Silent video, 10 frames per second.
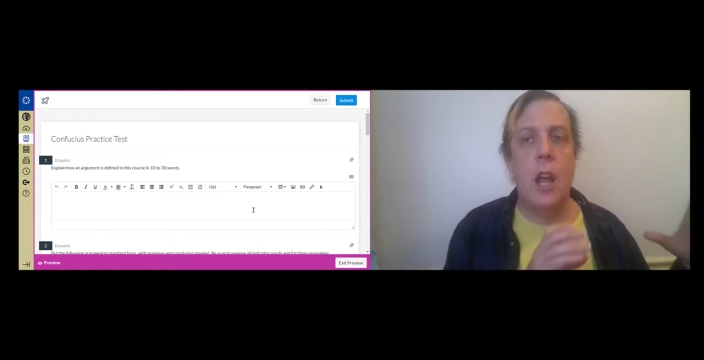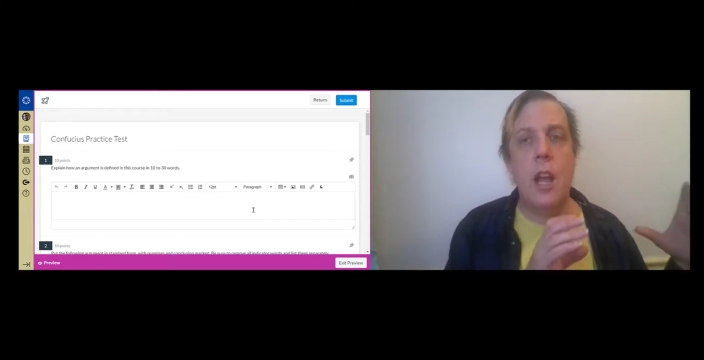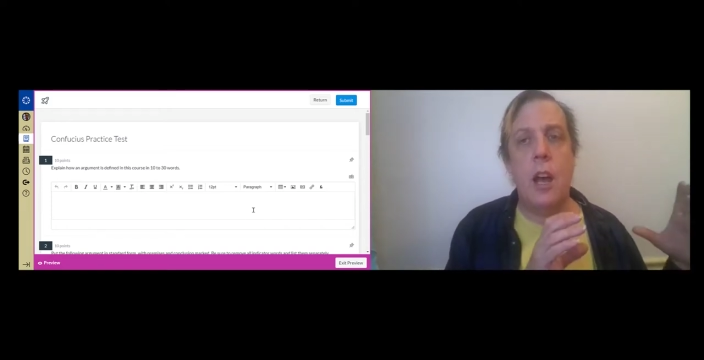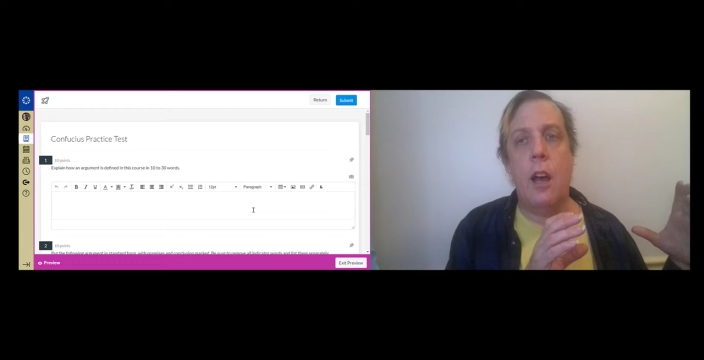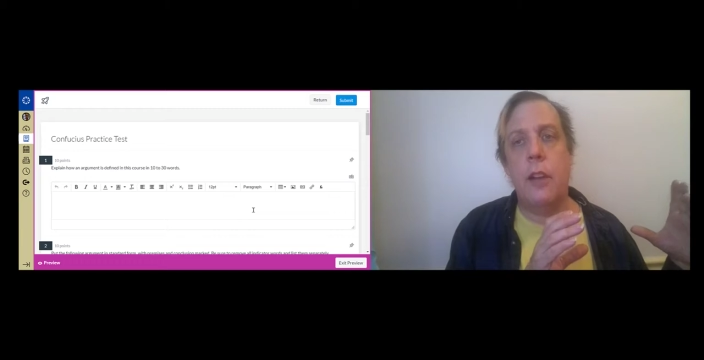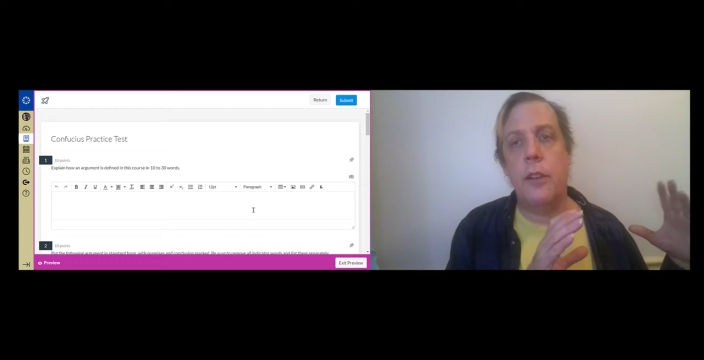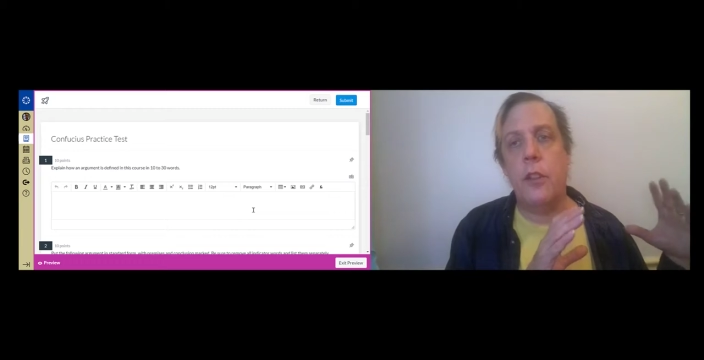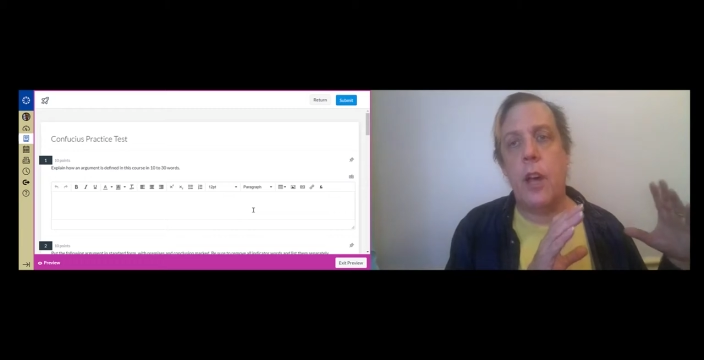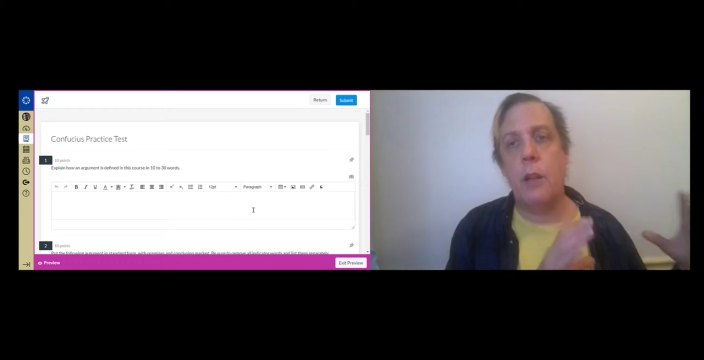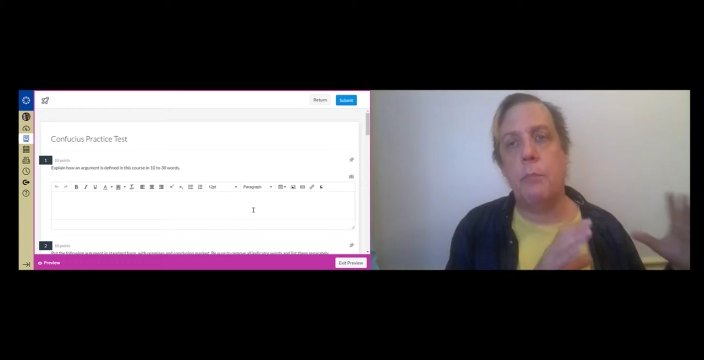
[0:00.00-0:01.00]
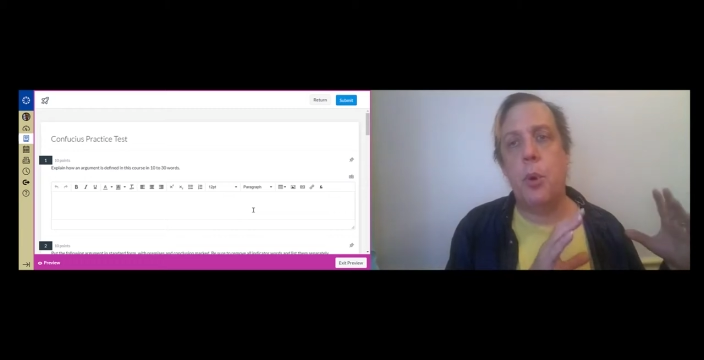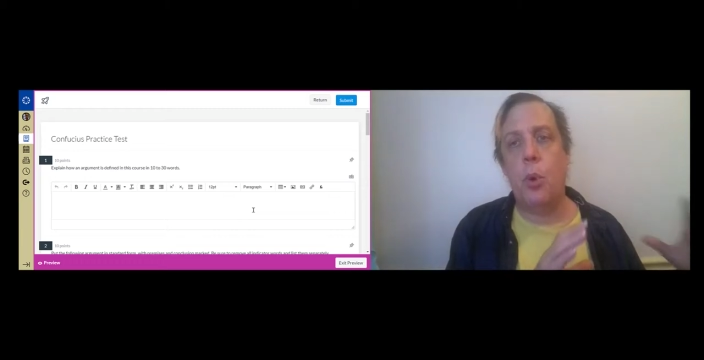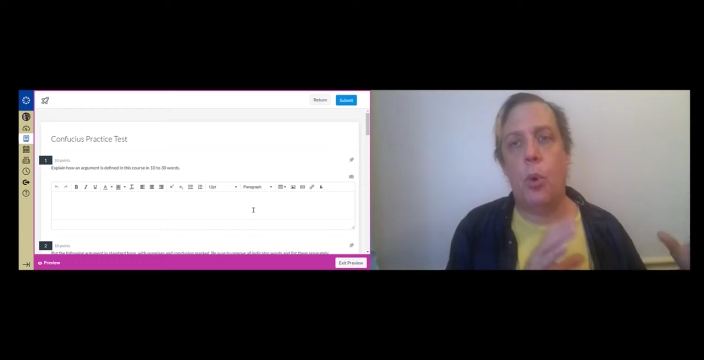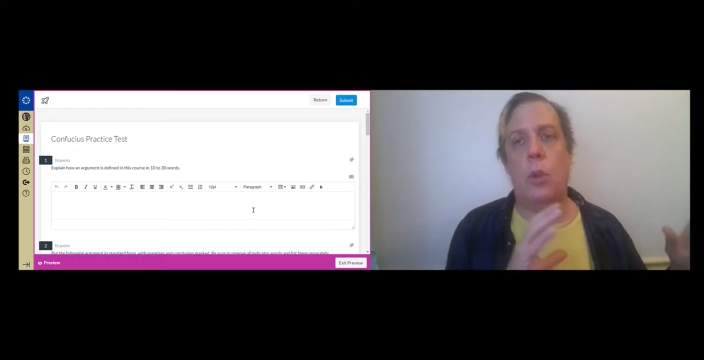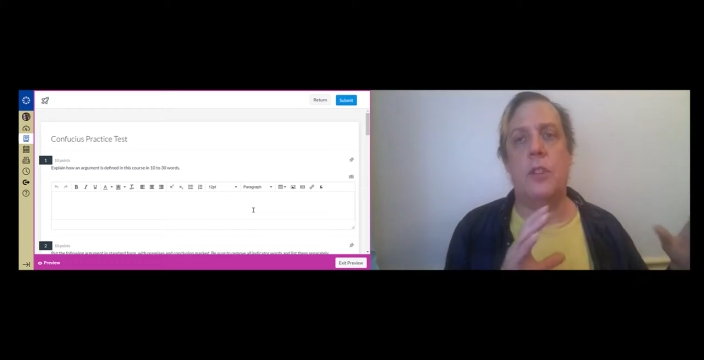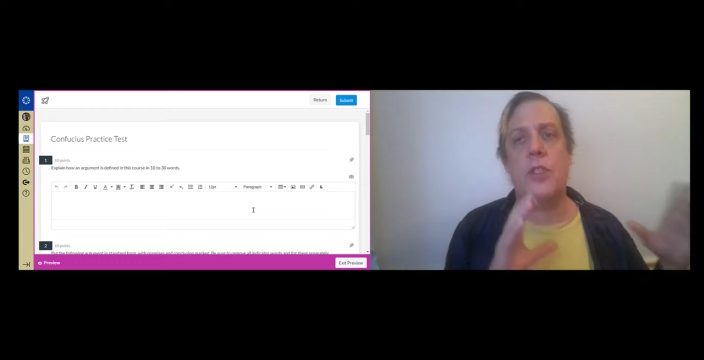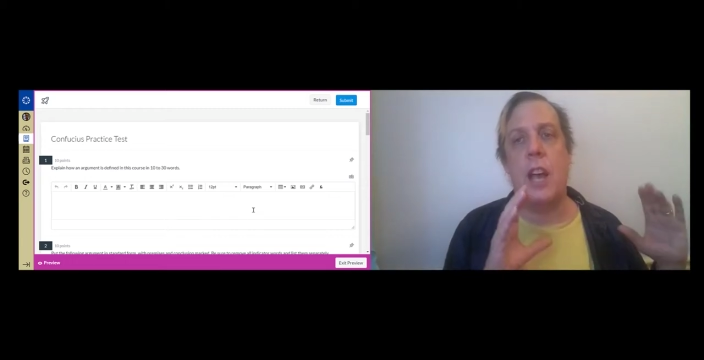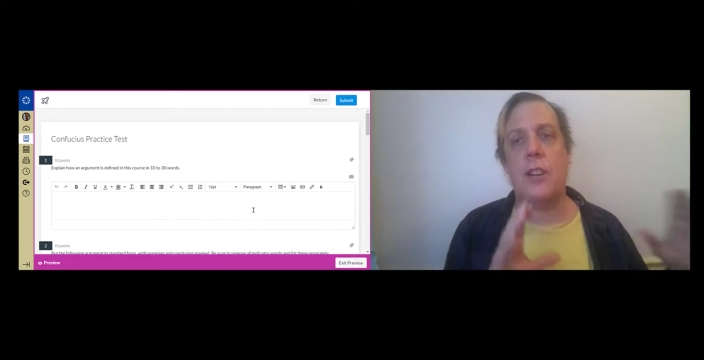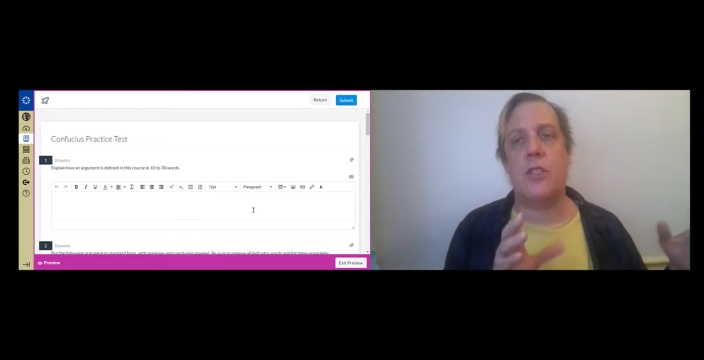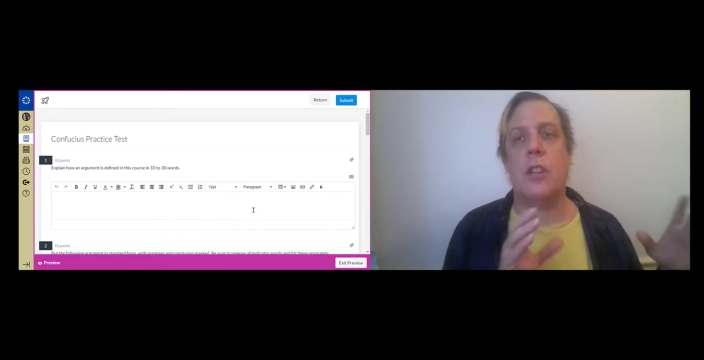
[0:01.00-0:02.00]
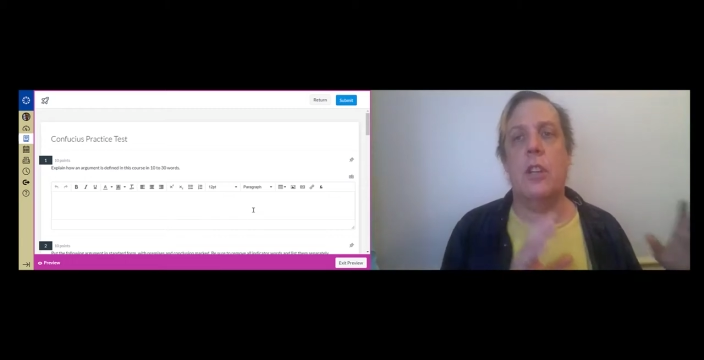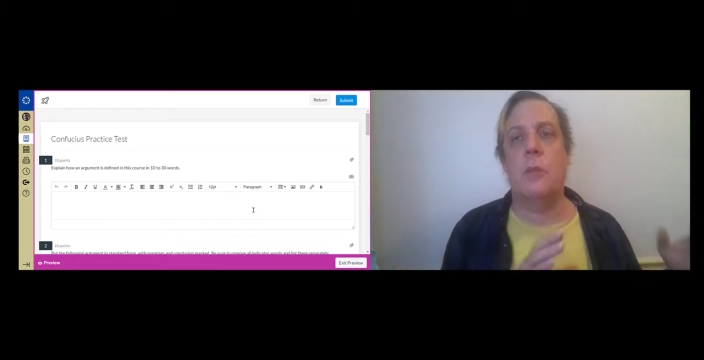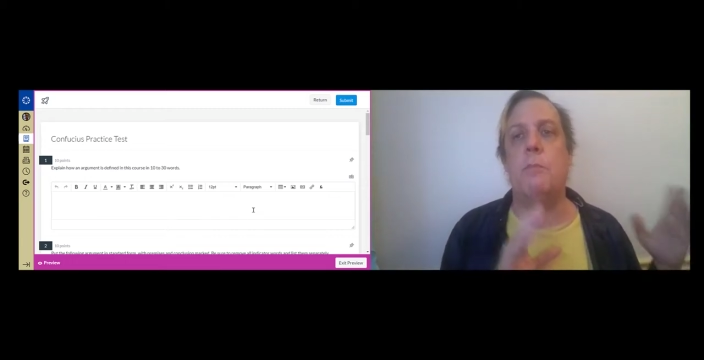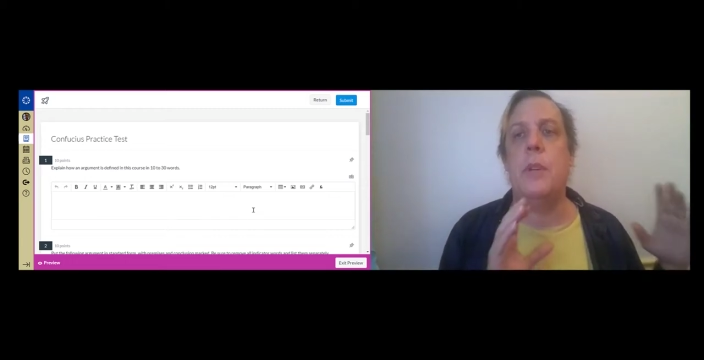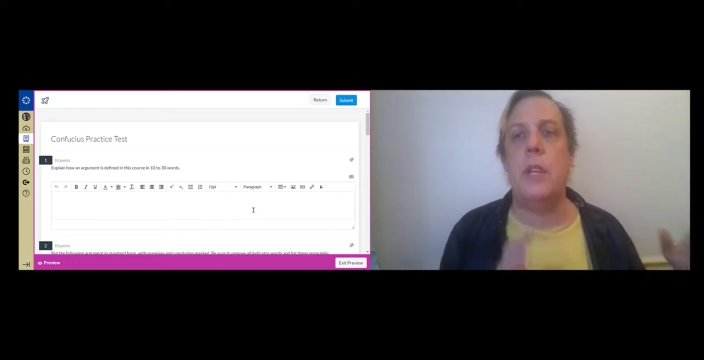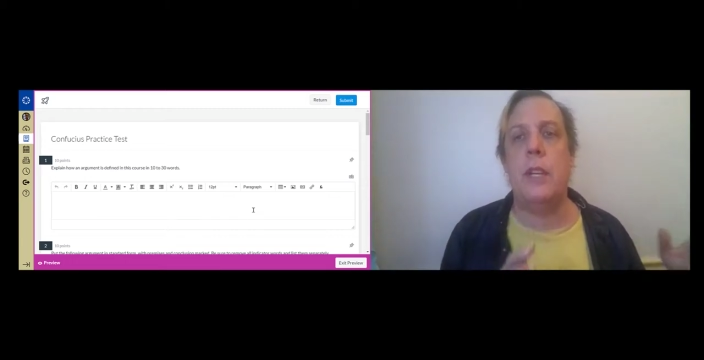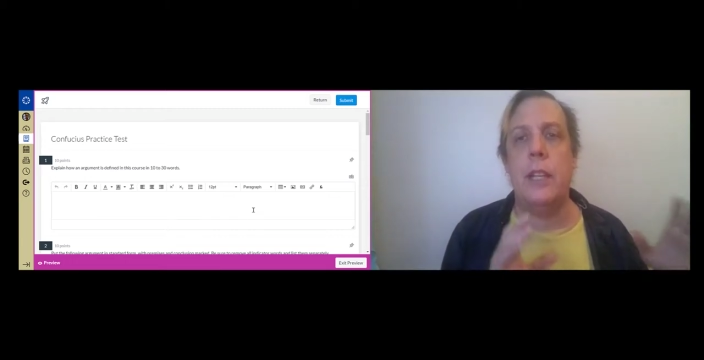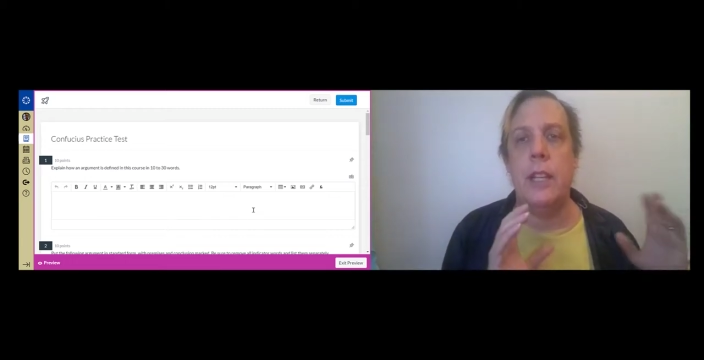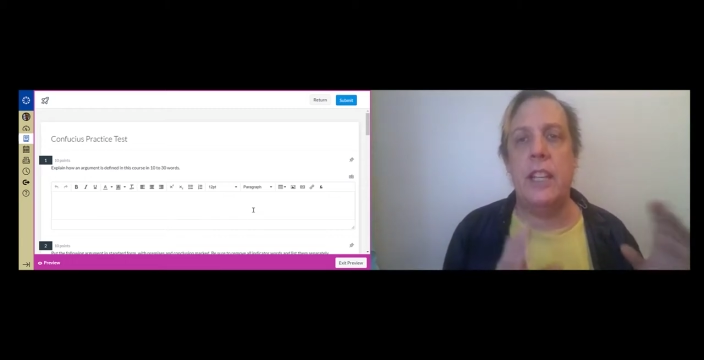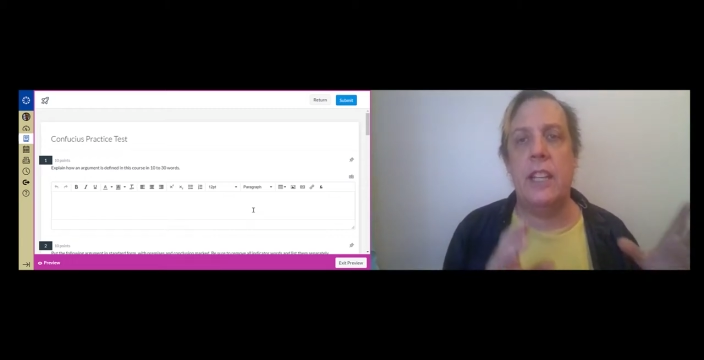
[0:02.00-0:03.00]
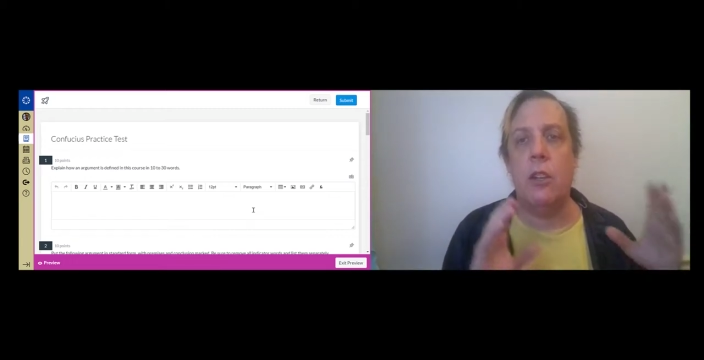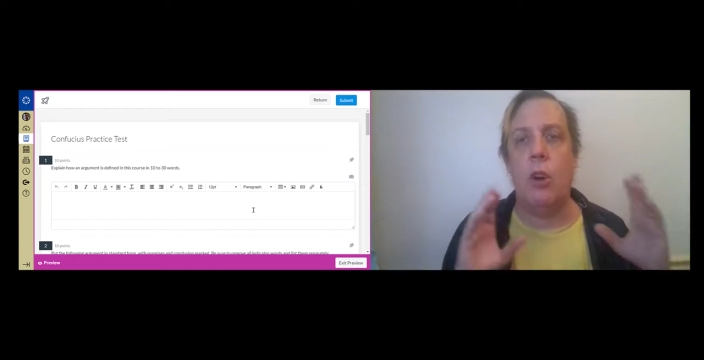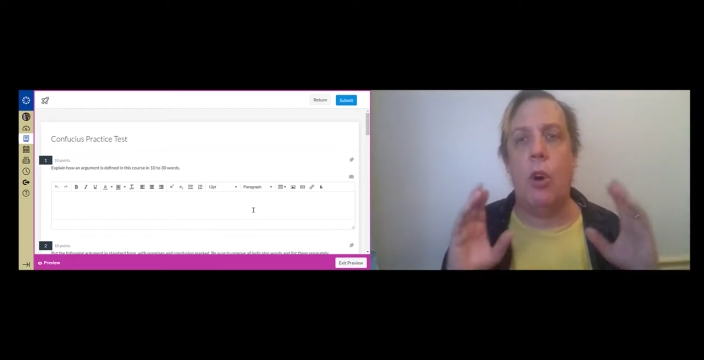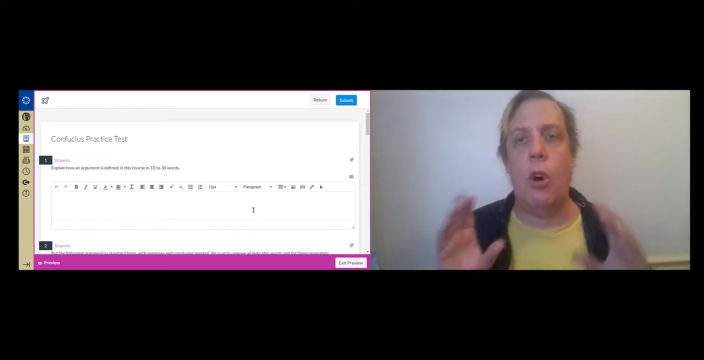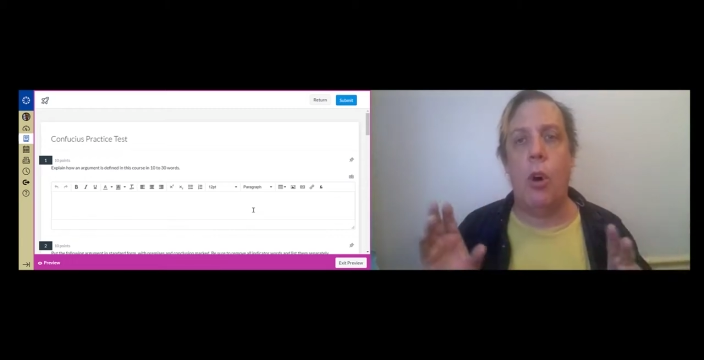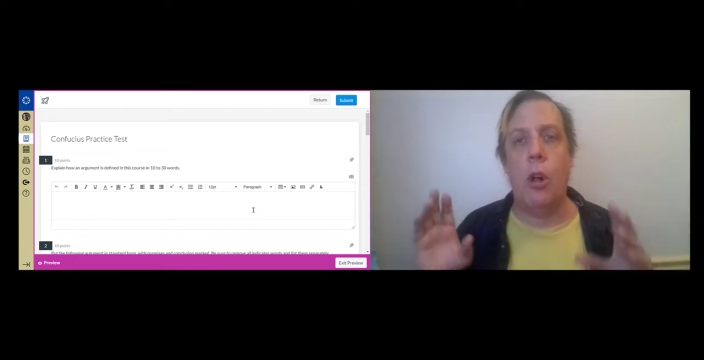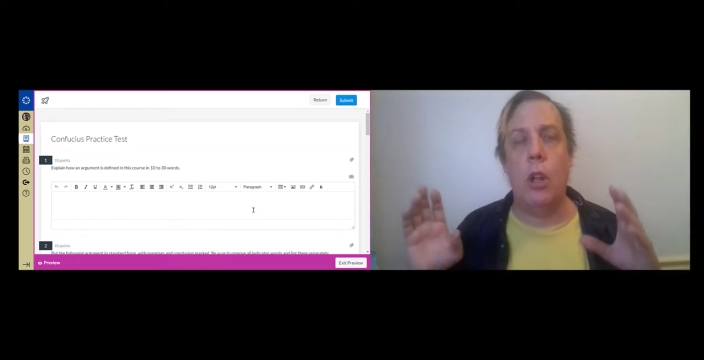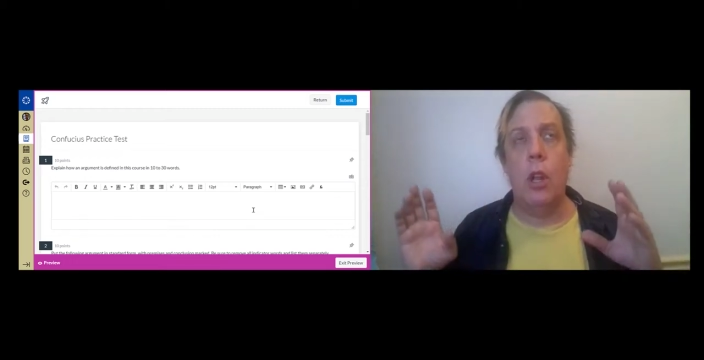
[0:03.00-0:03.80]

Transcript: and that pool is actually going to be in all